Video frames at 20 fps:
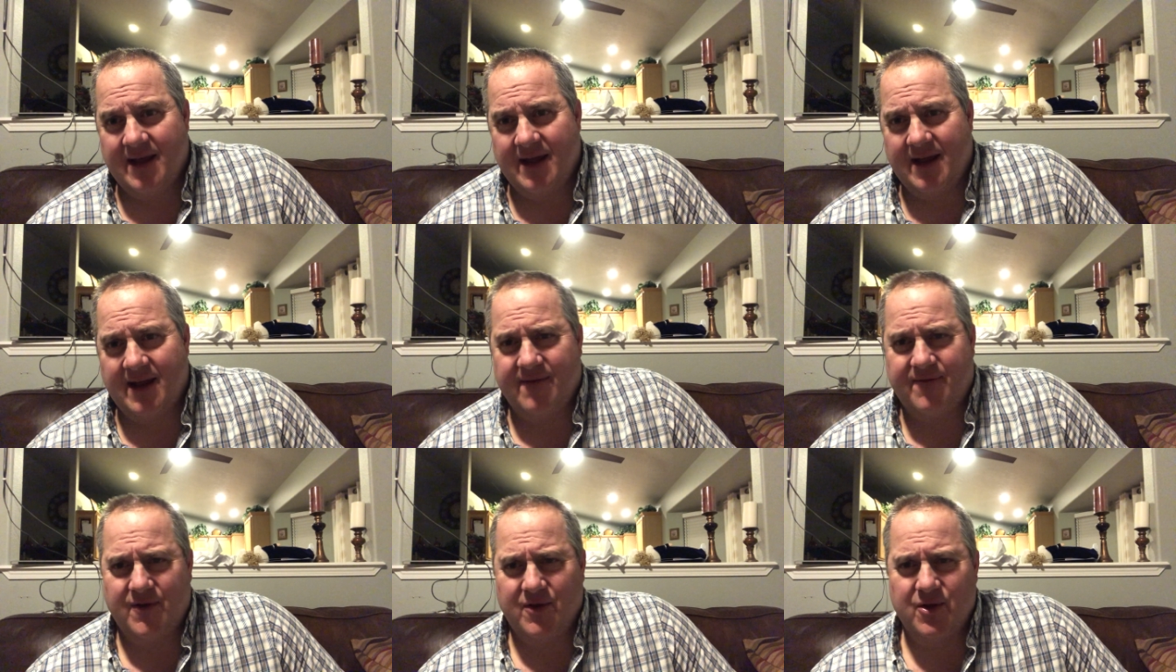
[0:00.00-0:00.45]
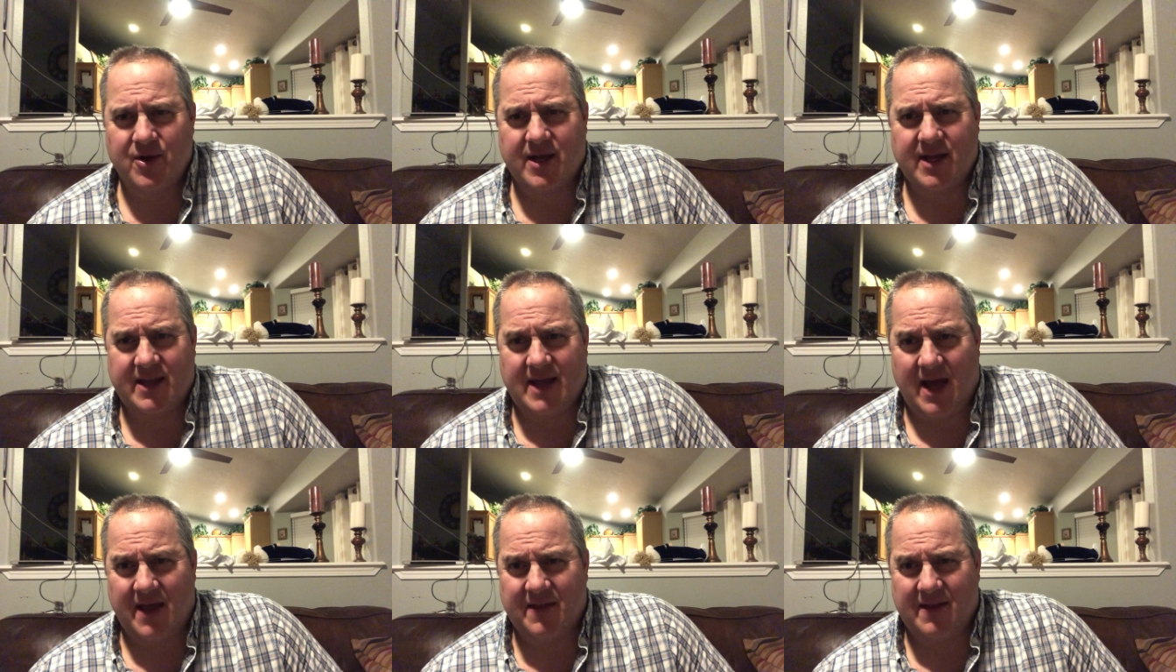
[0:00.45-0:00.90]
and if you look
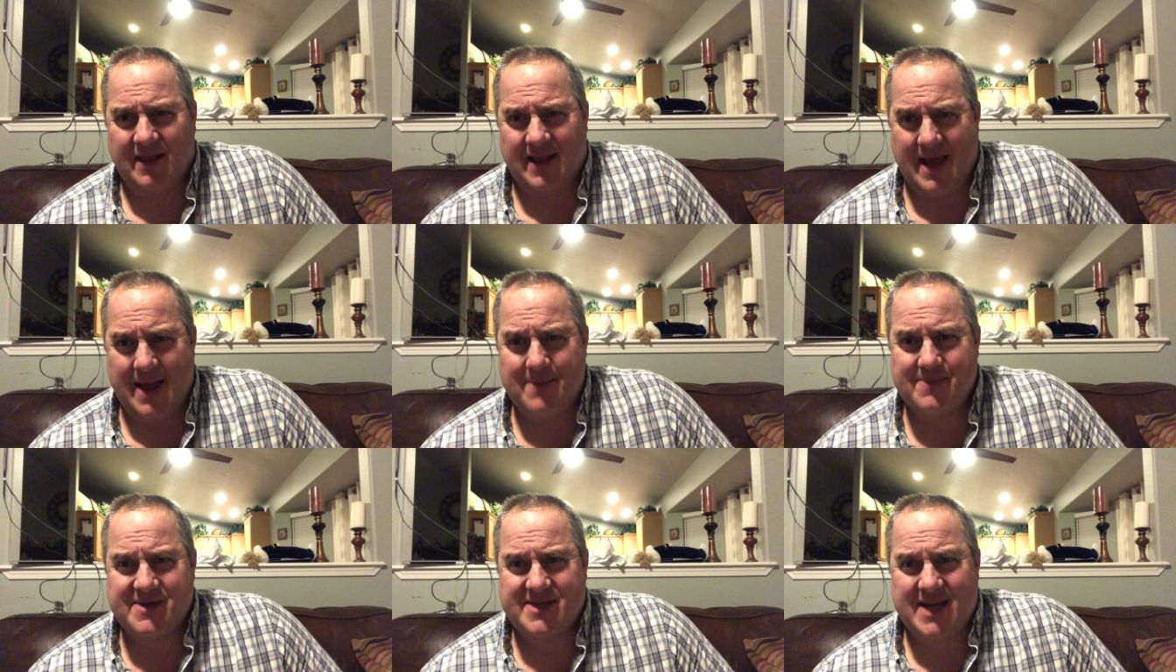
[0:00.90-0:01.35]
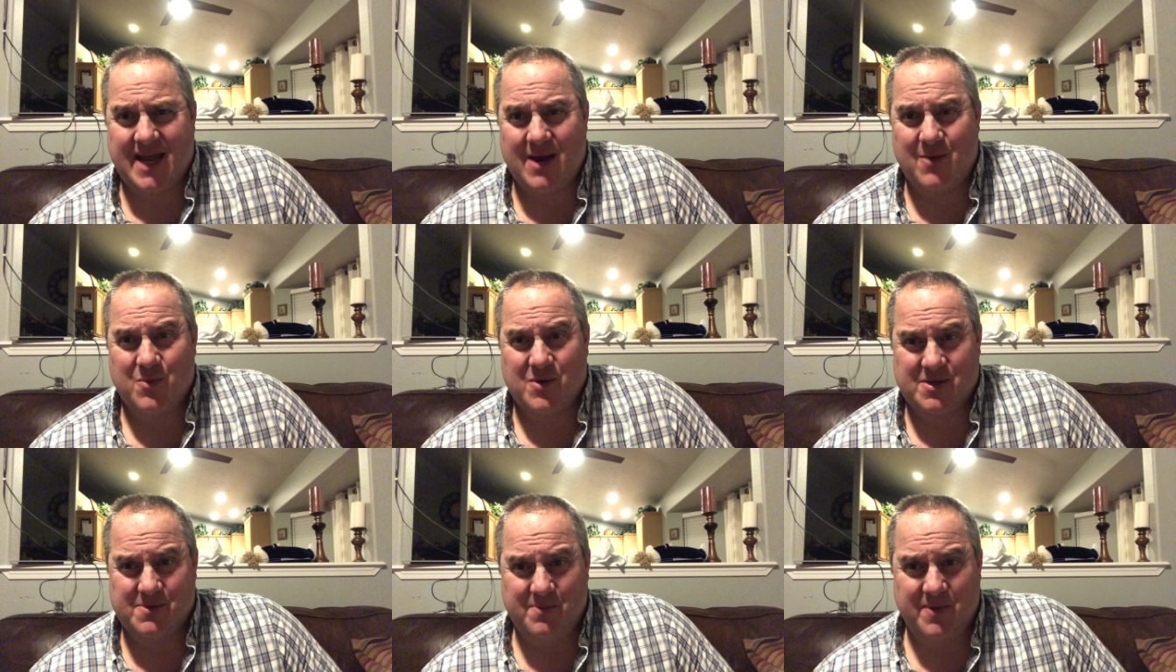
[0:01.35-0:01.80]
at how the
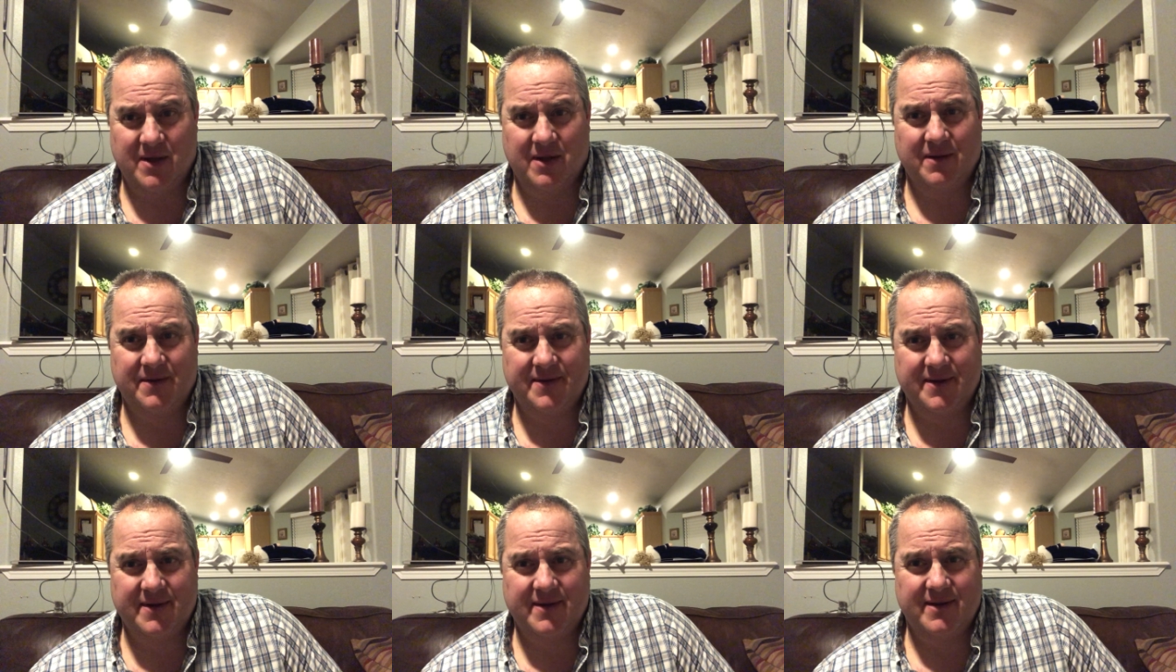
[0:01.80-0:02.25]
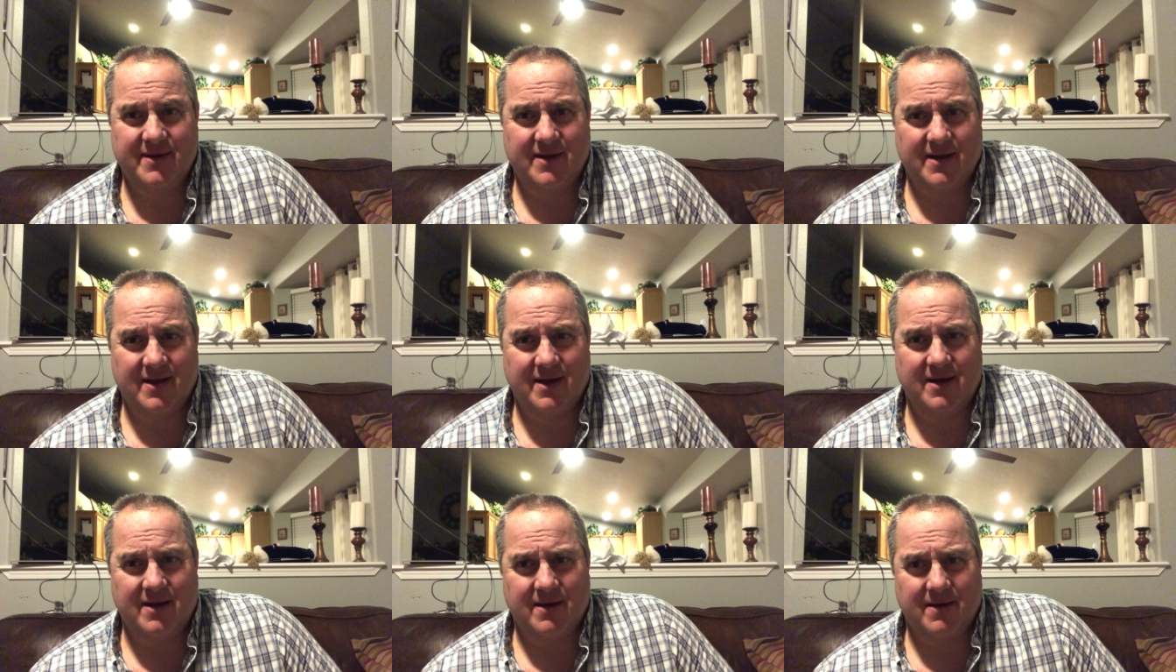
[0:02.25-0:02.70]
lampstand was built,
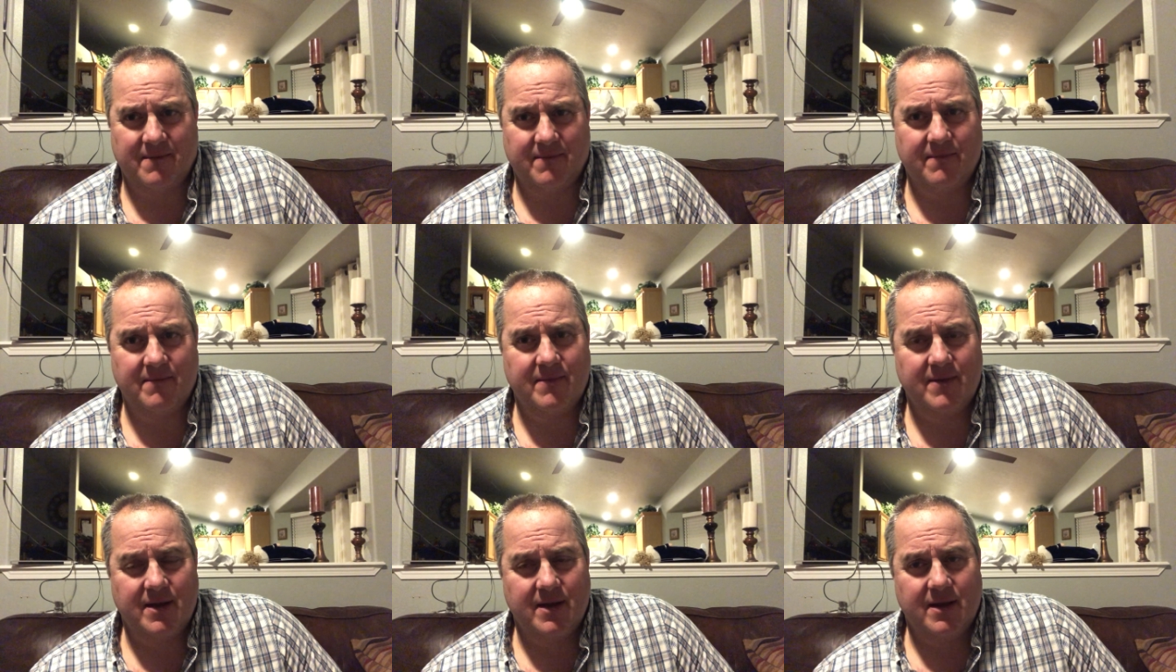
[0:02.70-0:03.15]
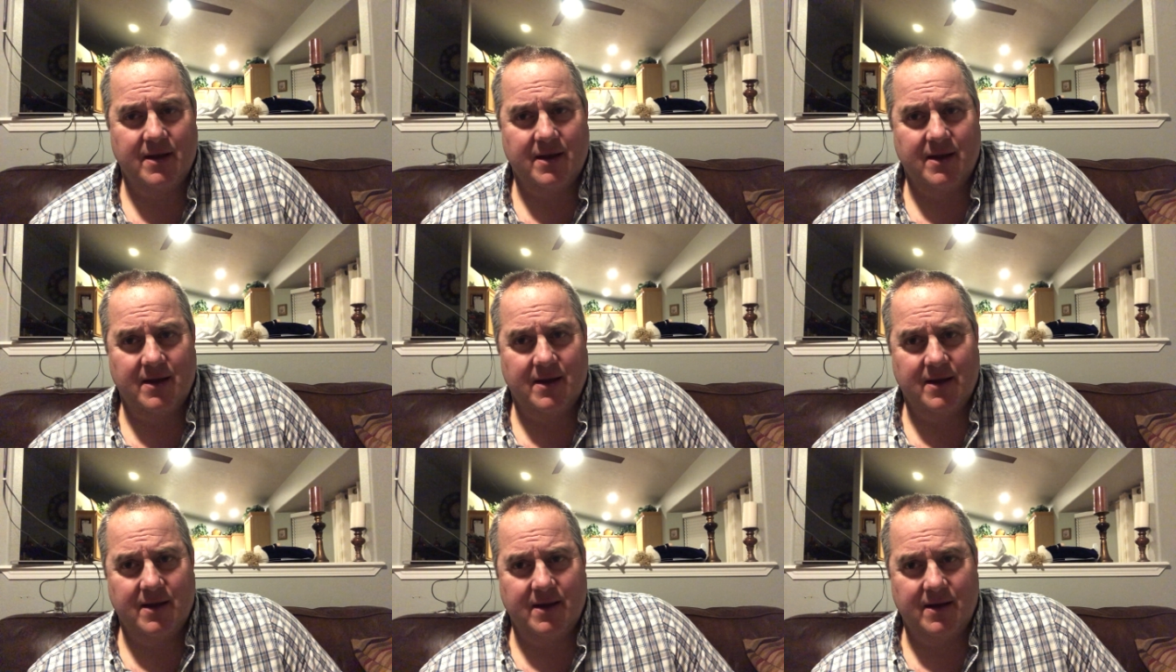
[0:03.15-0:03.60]
um,
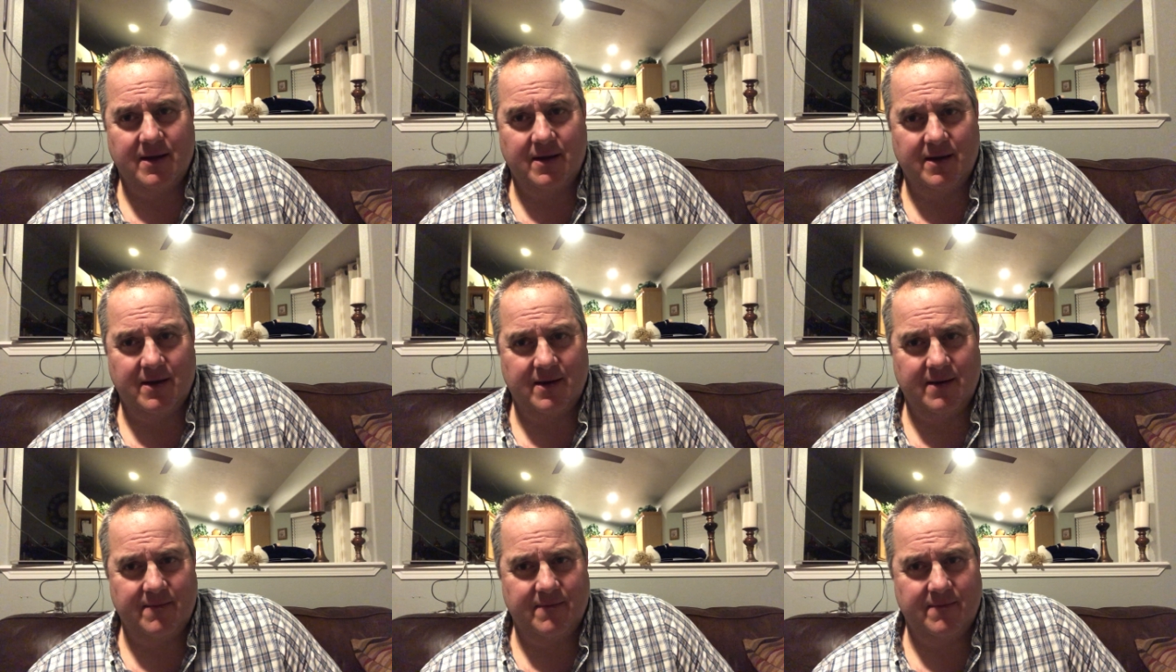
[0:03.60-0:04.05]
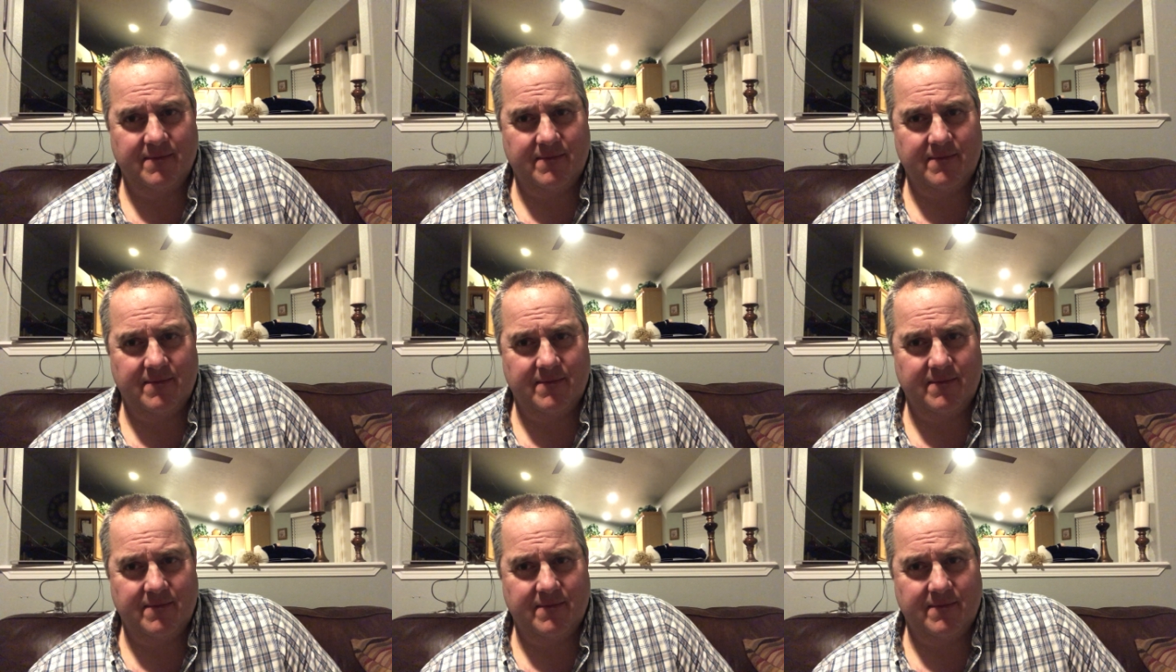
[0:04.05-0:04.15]
you,